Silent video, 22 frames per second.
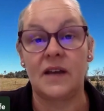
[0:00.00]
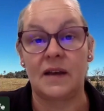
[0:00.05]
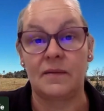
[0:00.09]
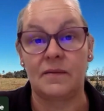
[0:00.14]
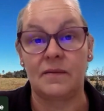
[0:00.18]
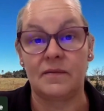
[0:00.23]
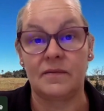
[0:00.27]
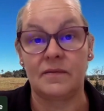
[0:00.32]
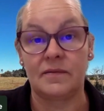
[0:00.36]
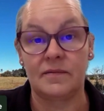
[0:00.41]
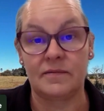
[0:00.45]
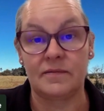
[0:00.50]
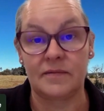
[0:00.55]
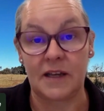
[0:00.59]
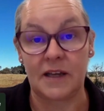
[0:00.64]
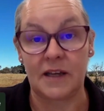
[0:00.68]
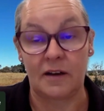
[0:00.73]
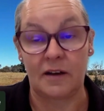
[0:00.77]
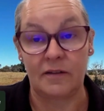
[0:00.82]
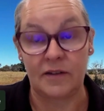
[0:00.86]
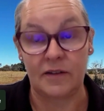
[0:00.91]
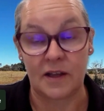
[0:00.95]
And,
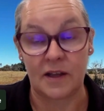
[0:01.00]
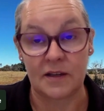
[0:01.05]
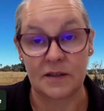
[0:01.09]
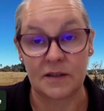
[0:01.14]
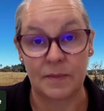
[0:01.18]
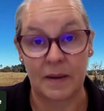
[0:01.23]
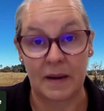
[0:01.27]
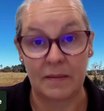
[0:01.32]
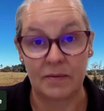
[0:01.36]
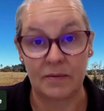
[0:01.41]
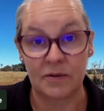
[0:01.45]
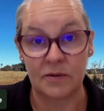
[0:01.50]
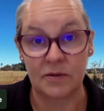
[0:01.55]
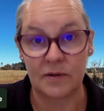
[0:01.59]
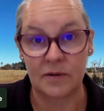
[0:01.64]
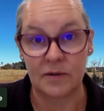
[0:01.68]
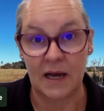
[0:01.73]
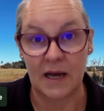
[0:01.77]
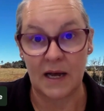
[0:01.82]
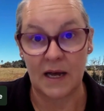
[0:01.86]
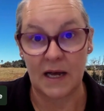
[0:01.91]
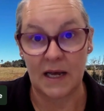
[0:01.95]
for those people
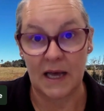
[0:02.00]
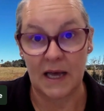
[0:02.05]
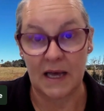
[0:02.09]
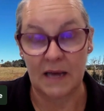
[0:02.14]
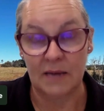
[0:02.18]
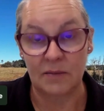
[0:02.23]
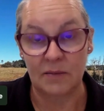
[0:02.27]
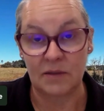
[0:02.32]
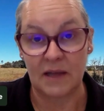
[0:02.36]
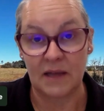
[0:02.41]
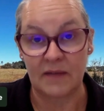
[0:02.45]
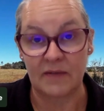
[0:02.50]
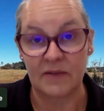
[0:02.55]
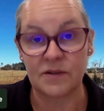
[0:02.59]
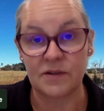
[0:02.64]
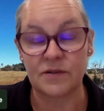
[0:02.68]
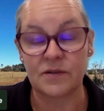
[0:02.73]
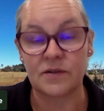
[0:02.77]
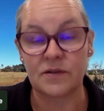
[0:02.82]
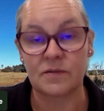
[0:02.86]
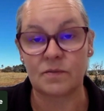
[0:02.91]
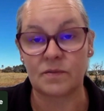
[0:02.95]
who are animal
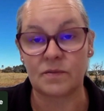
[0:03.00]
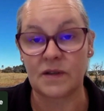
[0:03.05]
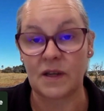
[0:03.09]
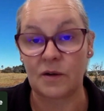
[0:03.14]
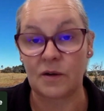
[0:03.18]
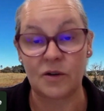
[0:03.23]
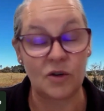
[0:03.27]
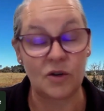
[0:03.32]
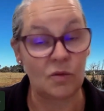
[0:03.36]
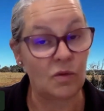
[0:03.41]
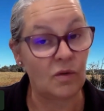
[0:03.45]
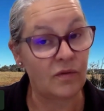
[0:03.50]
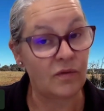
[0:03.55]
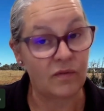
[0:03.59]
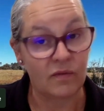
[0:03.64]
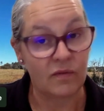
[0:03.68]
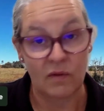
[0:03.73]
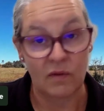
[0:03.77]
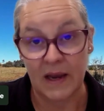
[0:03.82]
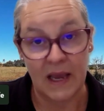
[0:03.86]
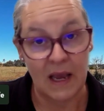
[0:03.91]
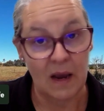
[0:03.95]
lovers, that you will
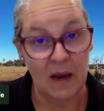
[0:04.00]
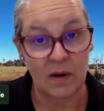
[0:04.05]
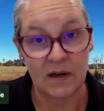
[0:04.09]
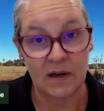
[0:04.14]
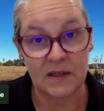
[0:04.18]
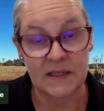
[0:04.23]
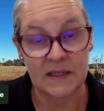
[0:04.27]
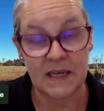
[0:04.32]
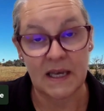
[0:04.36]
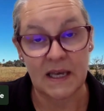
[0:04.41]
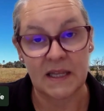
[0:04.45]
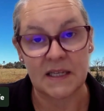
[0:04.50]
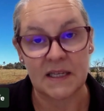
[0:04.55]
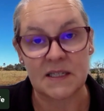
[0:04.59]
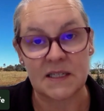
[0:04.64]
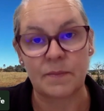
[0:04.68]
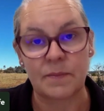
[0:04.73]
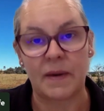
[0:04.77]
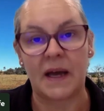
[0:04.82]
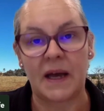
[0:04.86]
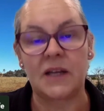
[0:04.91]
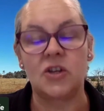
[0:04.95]
freak out when I say
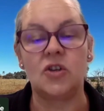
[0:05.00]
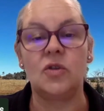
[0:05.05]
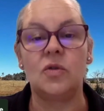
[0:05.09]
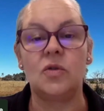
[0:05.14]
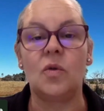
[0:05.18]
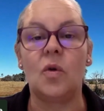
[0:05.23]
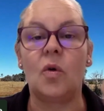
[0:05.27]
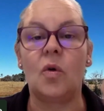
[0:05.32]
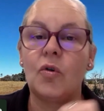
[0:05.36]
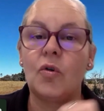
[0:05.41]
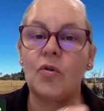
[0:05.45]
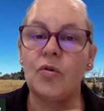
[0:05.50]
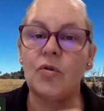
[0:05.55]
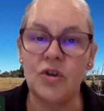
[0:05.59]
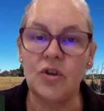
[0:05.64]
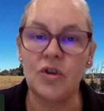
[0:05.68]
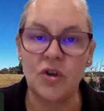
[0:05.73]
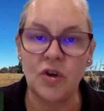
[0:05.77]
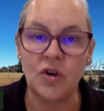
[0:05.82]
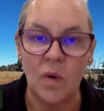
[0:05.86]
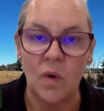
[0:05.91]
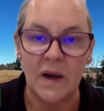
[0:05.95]
this, but you order a
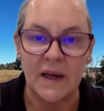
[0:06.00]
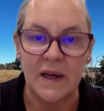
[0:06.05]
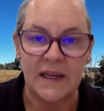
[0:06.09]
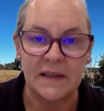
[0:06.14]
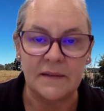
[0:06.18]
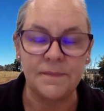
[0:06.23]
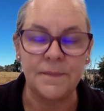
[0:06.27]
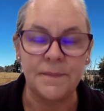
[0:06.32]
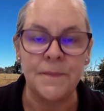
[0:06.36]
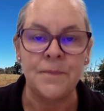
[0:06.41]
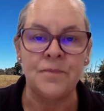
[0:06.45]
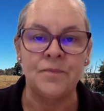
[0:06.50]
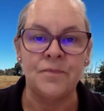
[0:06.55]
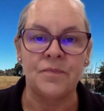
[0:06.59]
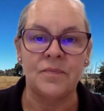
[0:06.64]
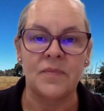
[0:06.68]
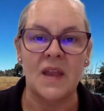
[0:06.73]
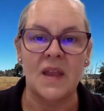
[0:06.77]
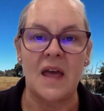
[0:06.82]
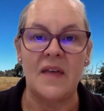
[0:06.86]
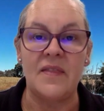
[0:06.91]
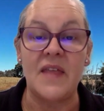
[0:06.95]
new queen
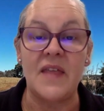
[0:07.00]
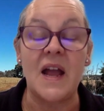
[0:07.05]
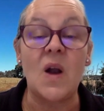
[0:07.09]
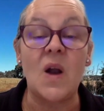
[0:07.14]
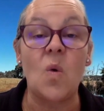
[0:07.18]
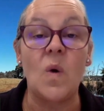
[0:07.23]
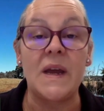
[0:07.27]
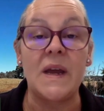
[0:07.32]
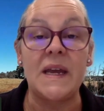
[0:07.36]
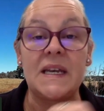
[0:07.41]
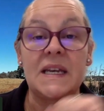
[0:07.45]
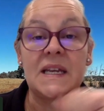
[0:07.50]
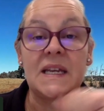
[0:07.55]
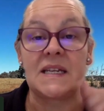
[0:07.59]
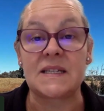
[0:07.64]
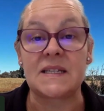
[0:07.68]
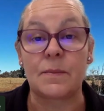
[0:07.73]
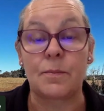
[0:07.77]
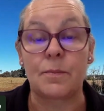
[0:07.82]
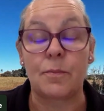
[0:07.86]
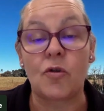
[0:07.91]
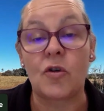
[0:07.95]
And that queen
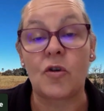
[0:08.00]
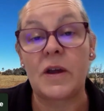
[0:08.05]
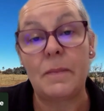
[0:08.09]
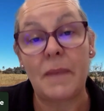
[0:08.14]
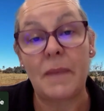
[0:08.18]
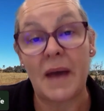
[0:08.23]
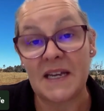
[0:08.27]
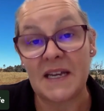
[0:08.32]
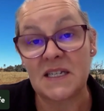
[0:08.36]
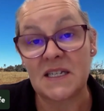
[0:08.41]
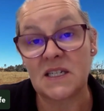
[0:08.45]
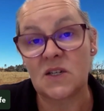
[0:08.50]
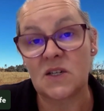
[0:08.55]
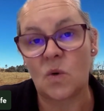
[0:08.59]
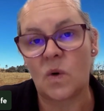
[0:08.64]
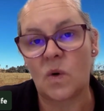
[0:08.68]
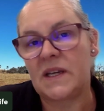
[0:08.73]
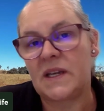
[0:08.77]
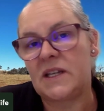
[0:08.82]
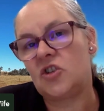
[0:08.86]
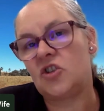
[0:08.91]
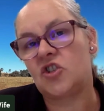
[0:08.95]
is a pre-mated
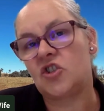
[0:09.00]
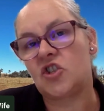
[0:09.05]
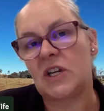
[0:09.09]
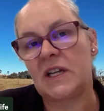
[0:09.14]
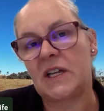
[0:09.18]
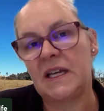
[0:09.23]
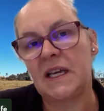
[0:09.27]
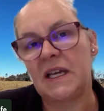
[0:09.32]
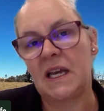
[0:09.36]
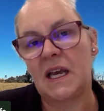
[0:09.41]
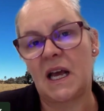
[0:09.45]
queen usually.